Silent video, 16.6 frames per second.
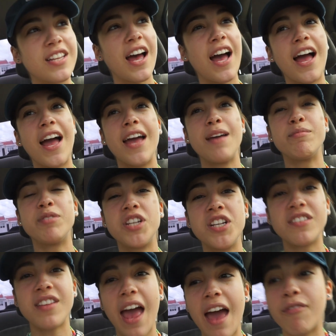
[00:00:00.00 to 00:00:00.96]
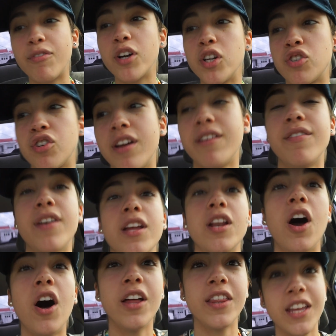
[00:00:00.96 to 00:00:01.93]
time she's ever driven
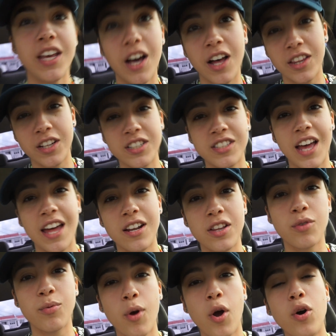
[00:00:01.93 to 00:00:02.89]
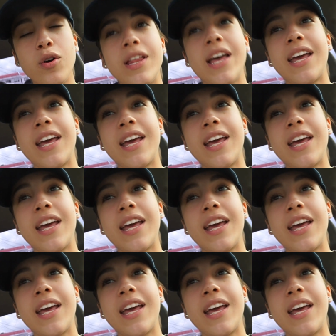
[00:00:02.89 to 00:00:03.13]
on the other side of the road.